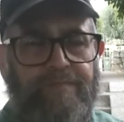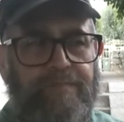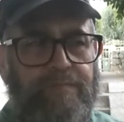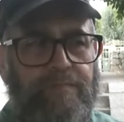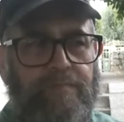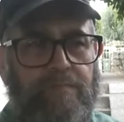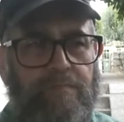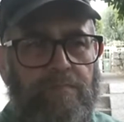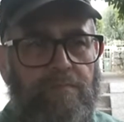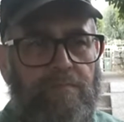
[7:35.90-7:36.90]

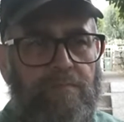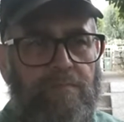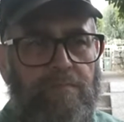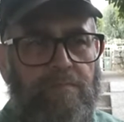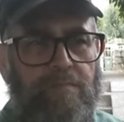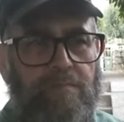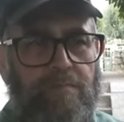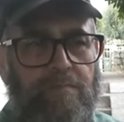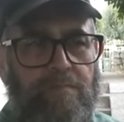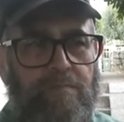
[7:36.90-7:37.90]

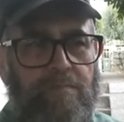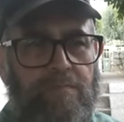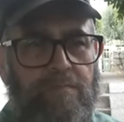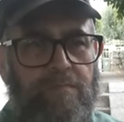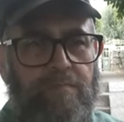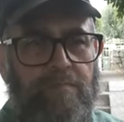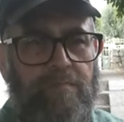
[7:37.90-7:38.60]
(silence)